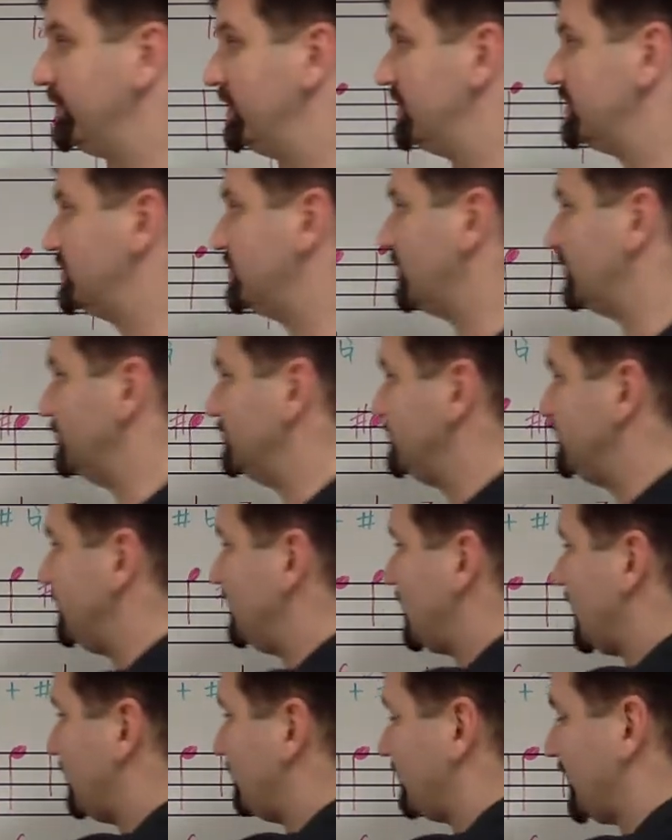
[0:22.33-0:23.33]
So D,
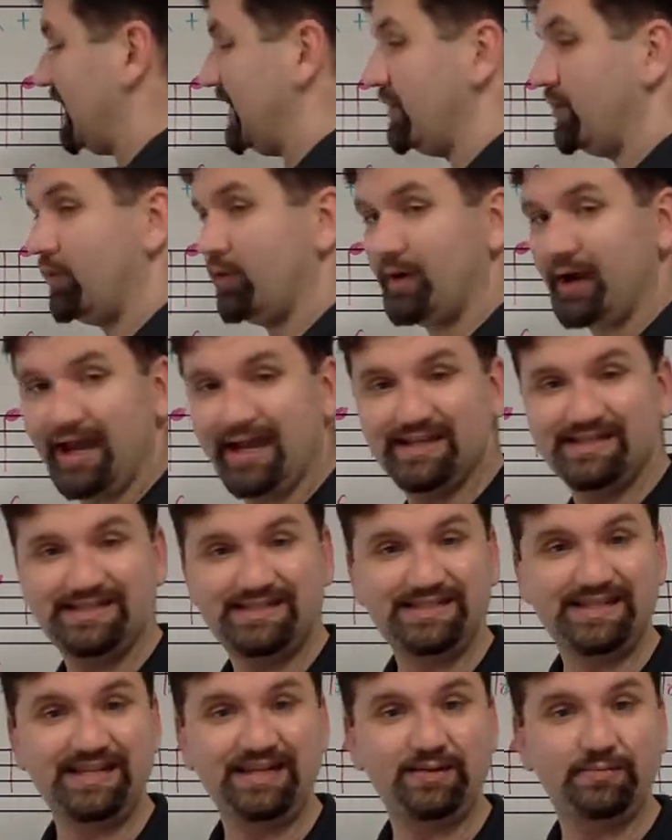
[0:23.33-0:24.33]
F, A, or a
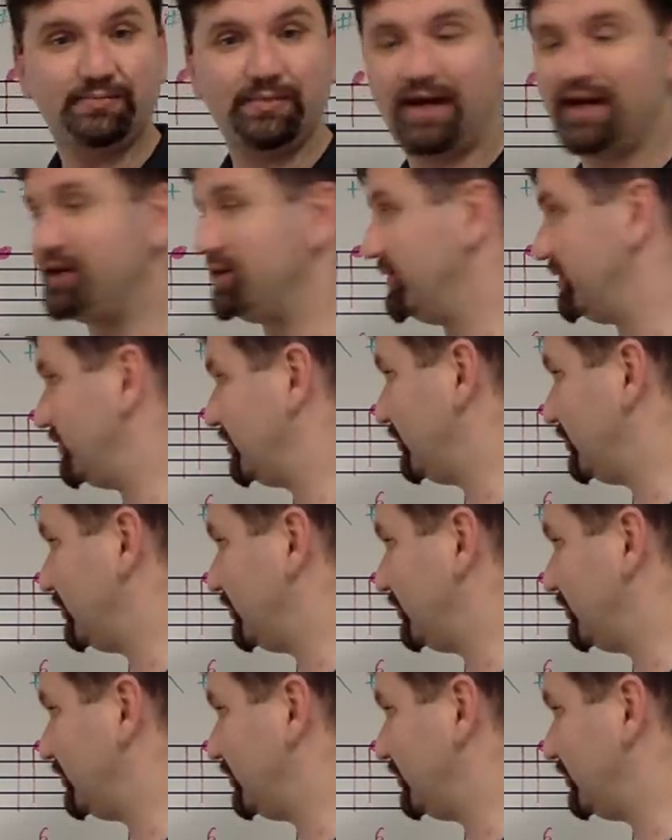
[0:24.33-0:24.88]
D minor